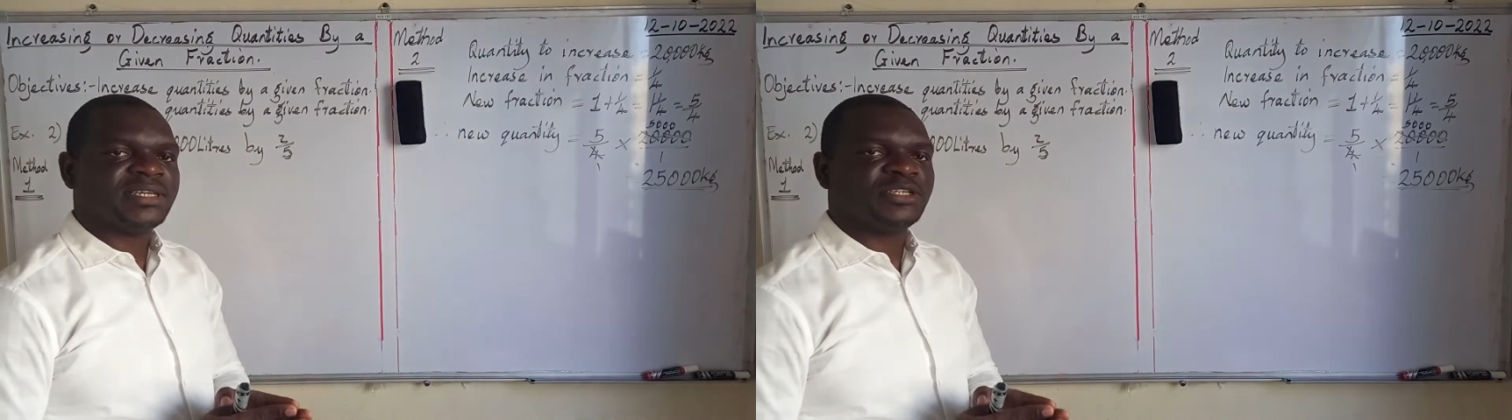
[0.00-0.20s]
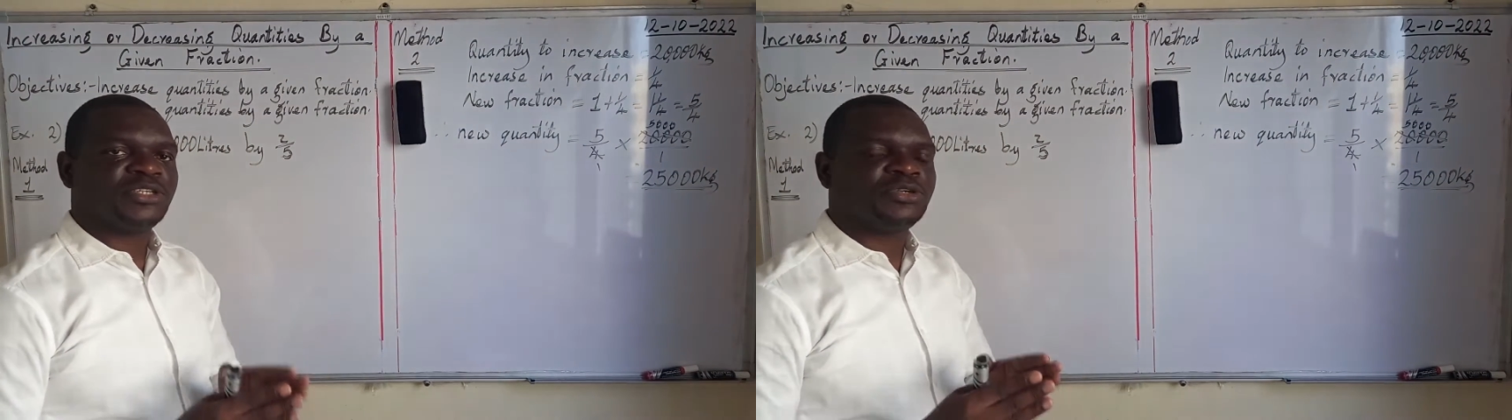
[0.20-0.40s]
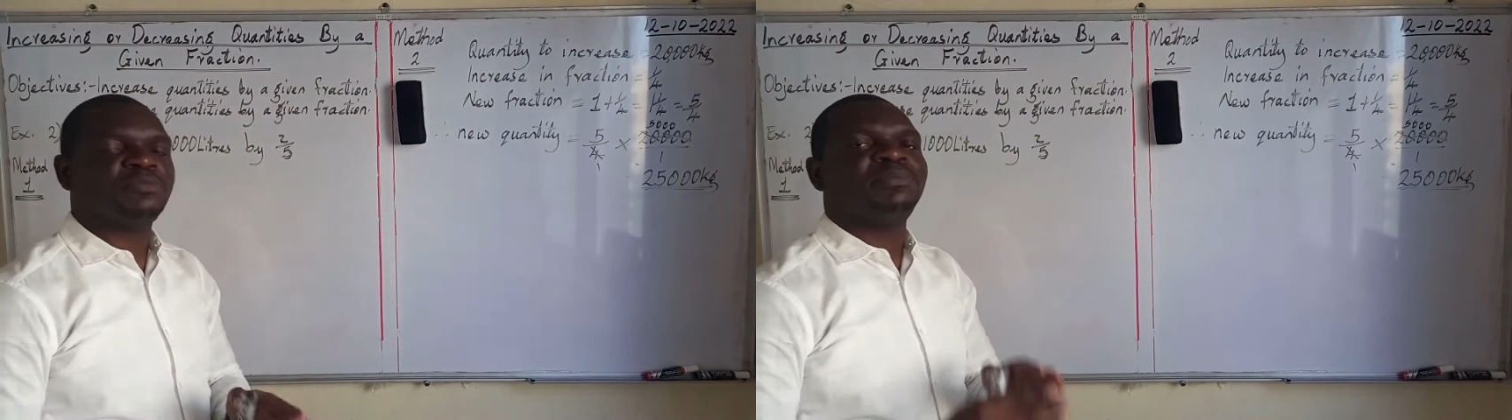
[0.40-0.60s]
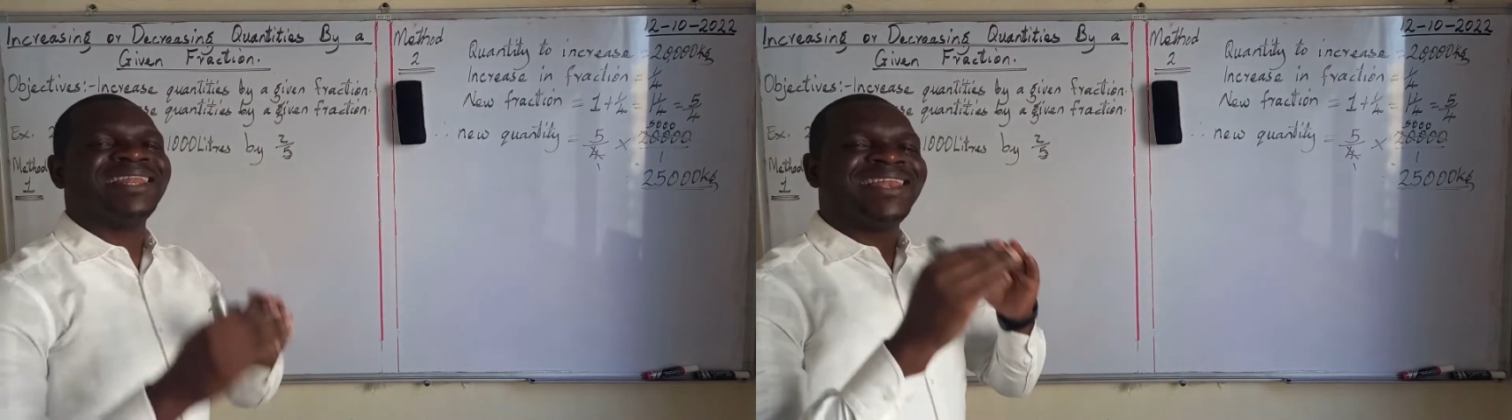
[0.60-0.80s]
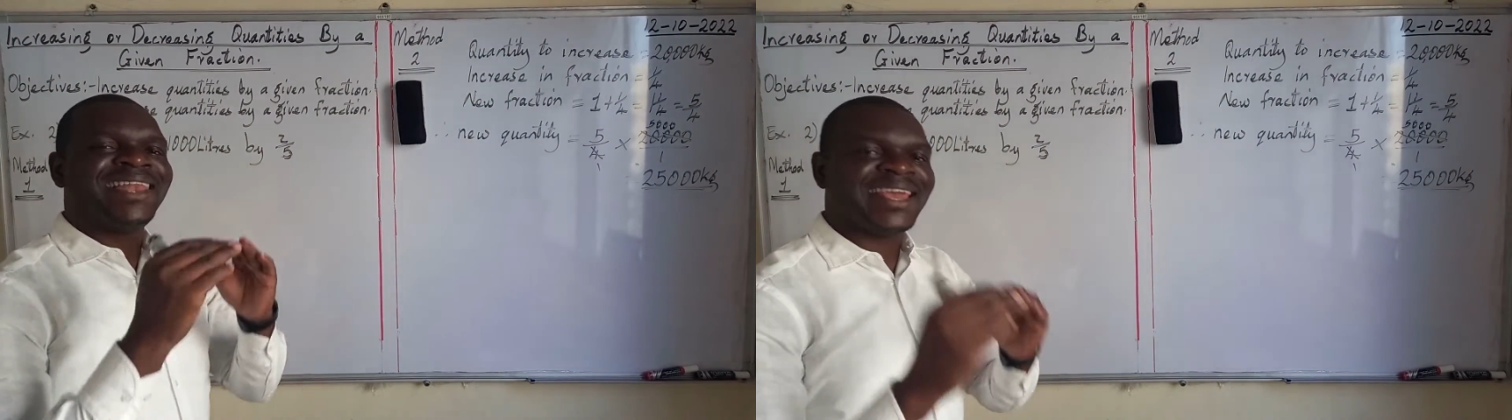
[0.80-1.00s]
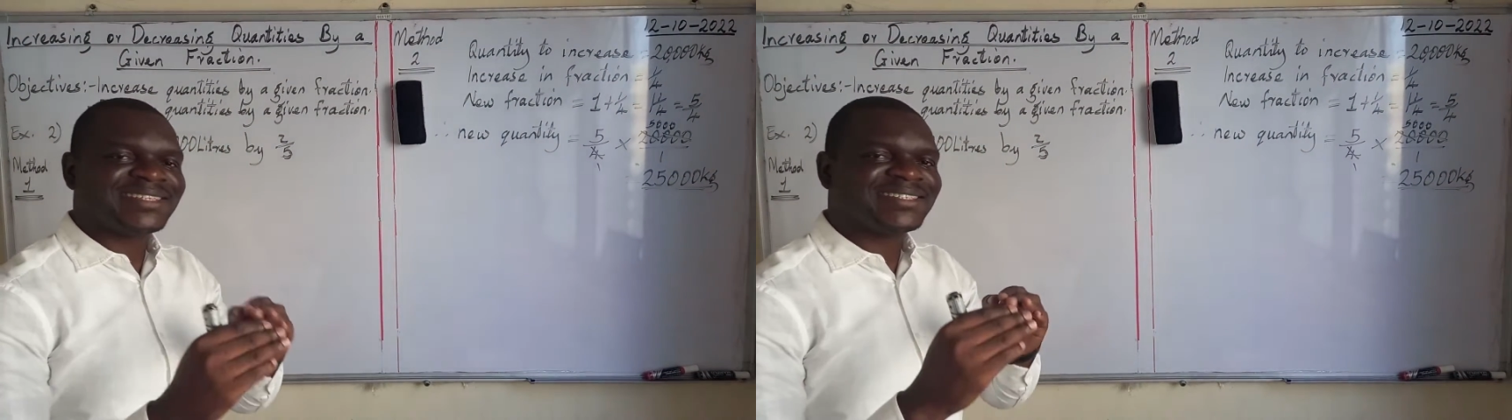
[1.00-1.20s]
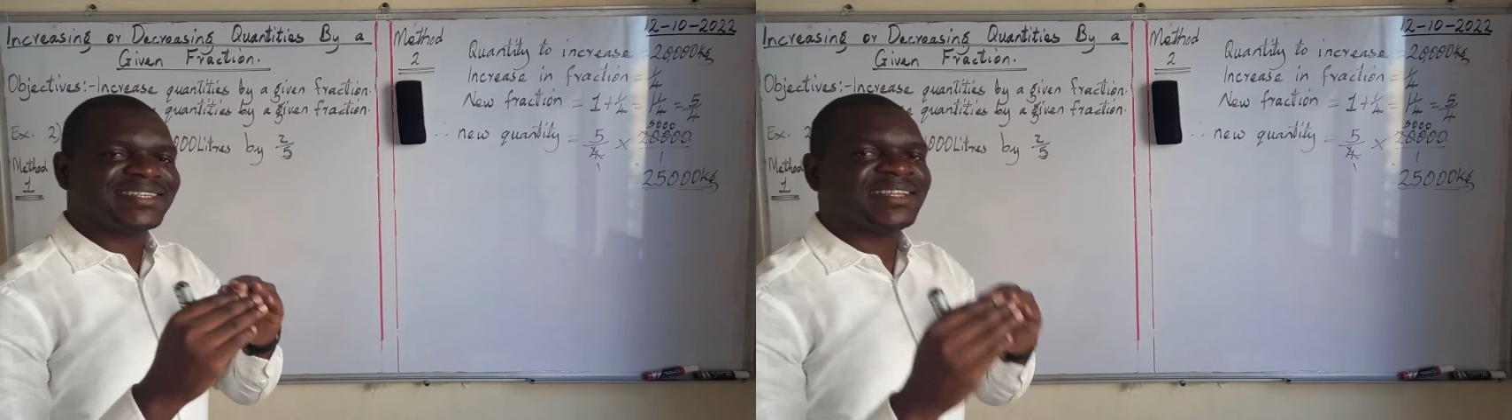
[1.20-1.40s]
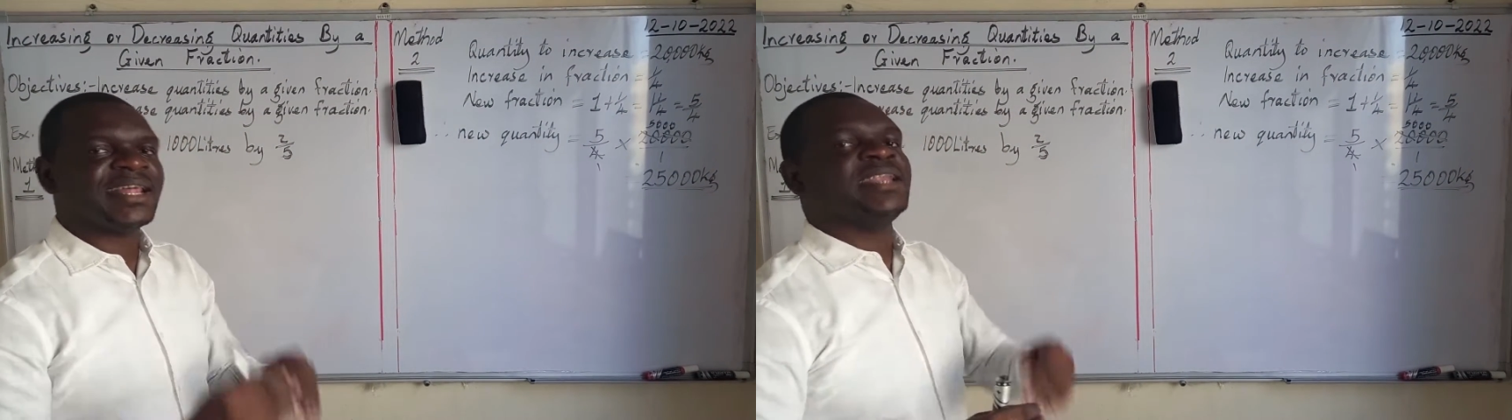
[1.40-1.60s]
should be less
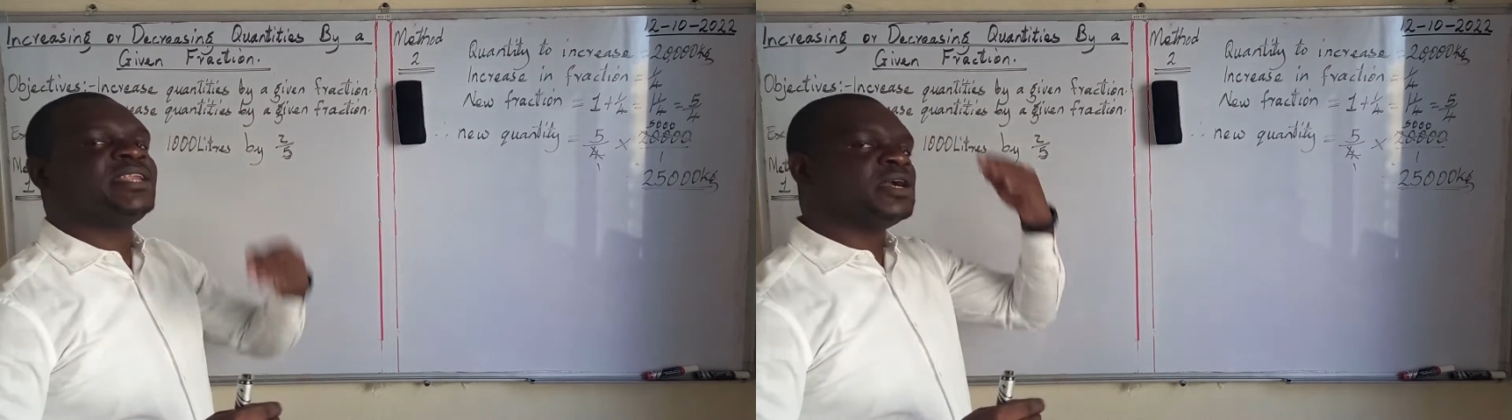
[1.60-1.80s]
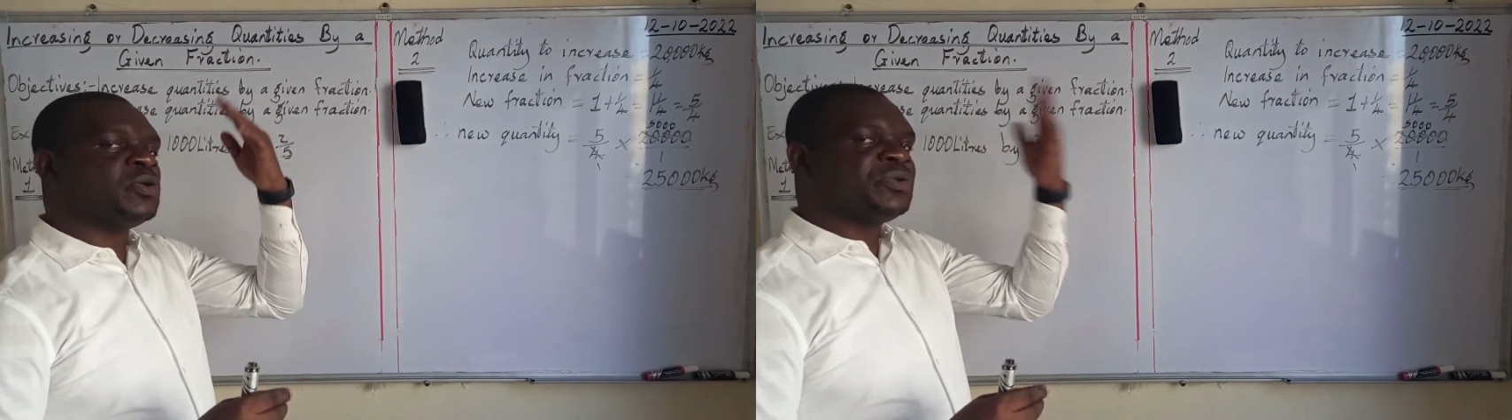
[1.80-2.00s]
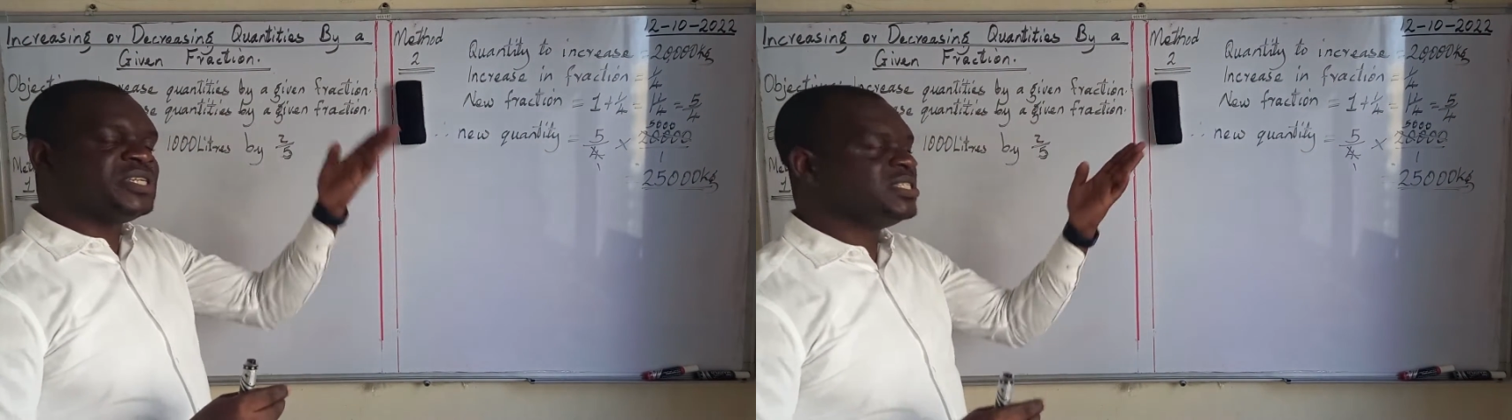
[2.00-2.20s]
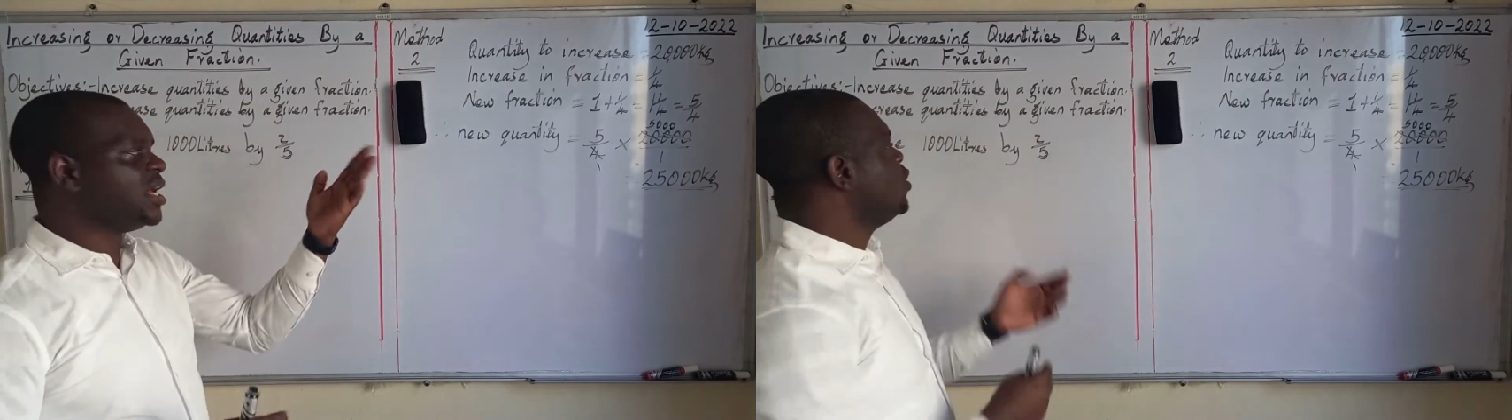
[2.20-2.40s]
than the original,